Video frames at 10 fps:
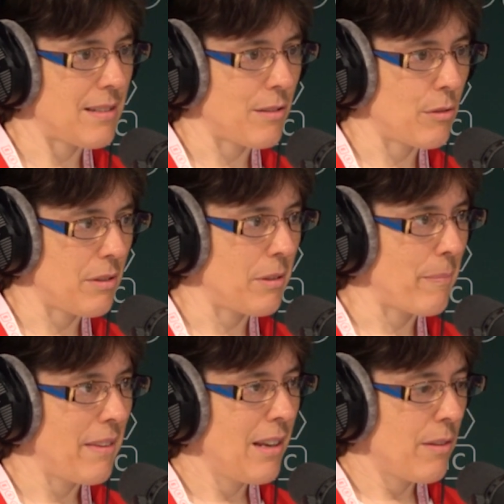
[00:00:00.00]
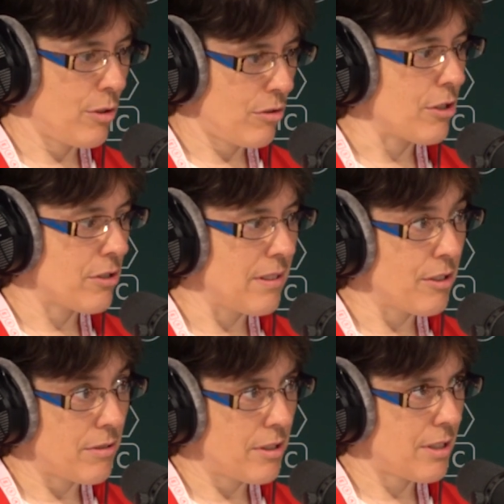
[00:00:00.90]
So we searched the
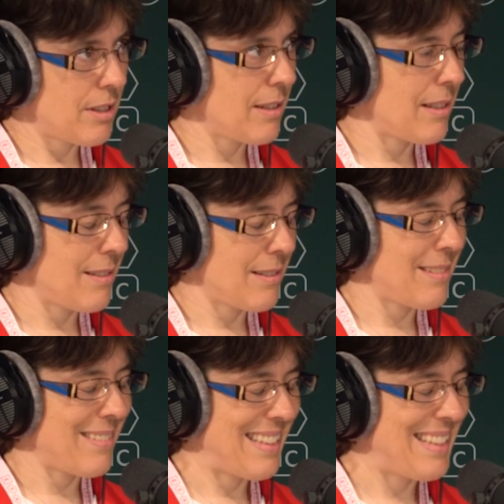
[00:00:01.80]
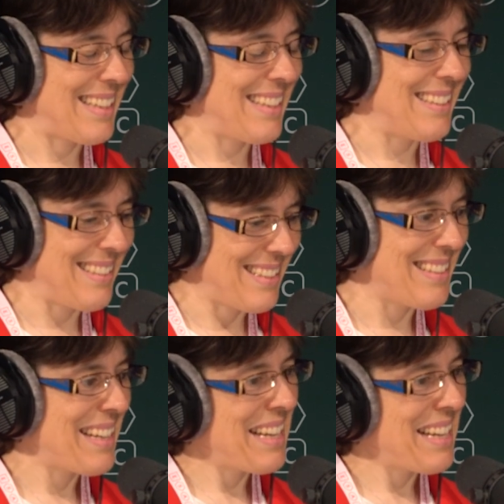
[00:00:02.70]
literature, and indeed